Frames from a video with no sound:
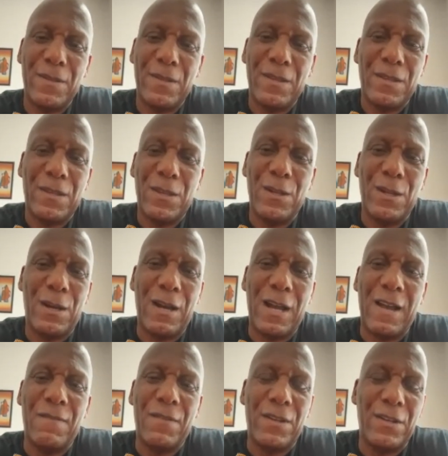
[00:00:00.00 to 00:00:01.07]
You know,
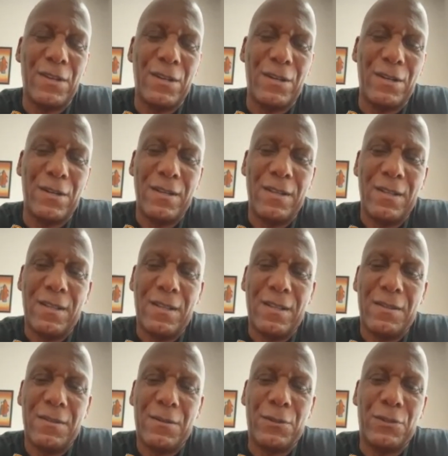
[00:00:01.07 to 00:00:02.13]
having
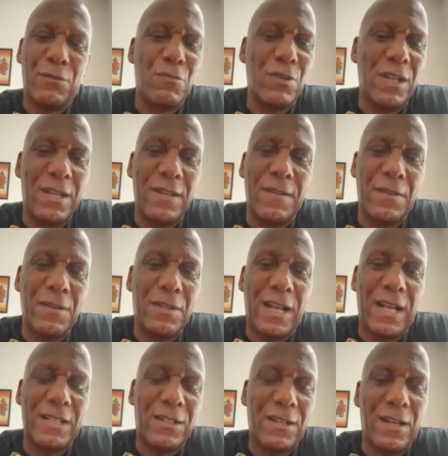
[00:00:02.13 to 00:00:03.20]
because really
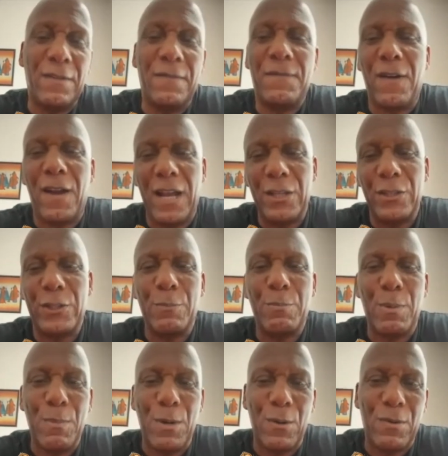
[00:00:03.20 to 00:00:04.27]
that's like the fighter's the
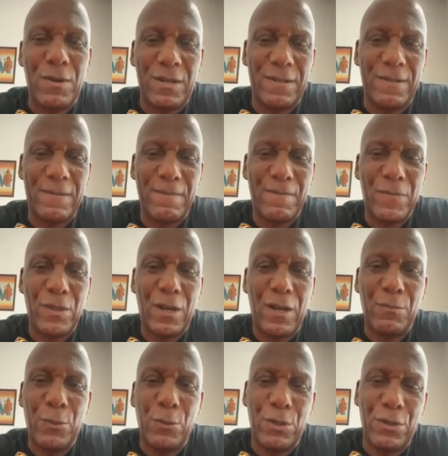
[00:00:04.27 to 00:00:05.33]
promoter.
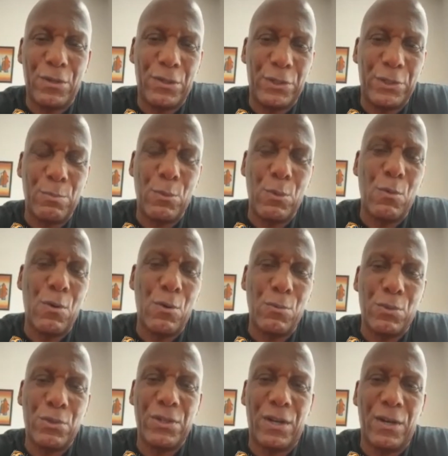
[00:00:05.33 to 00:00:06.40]
I'm doing on the small
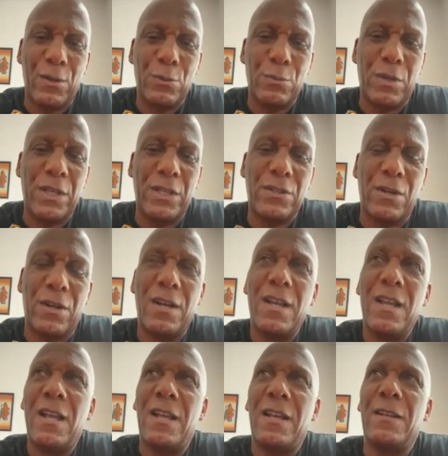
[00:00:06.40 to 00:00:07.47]
hall shows where he's got
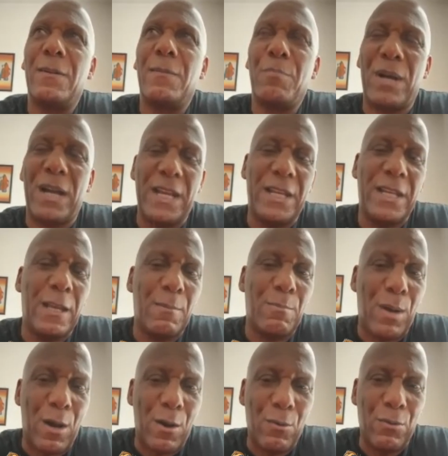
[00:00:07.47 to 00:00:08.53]
pay the
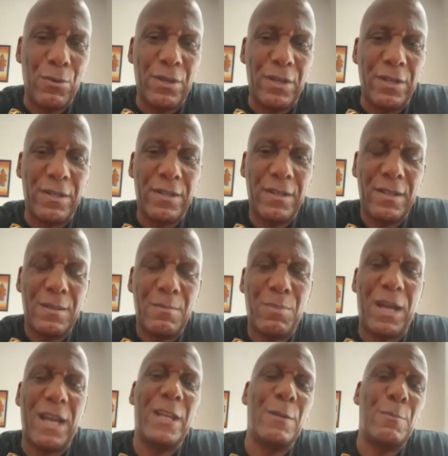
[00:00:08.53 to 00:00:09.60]
opponent,
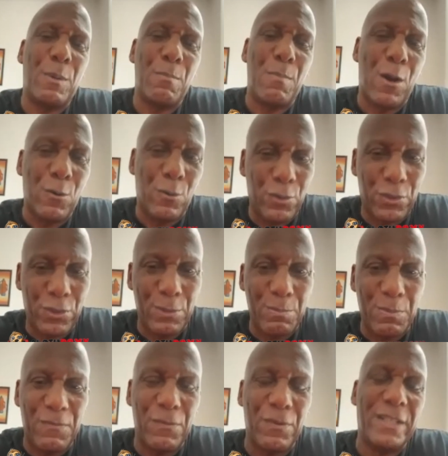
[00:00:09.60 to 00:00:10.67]
pay the promotion
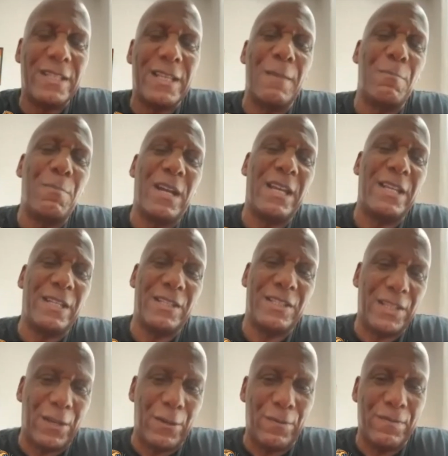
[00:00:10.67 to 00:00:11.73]
before he's getting paid
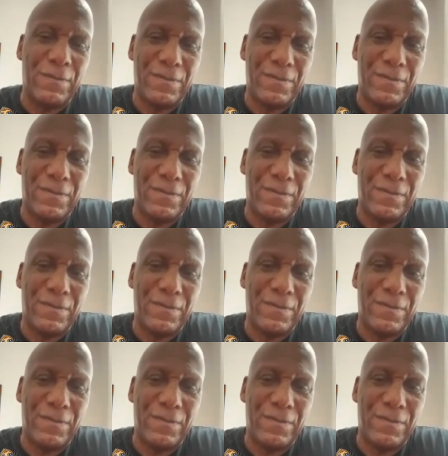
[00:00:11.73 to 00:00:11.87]
himself.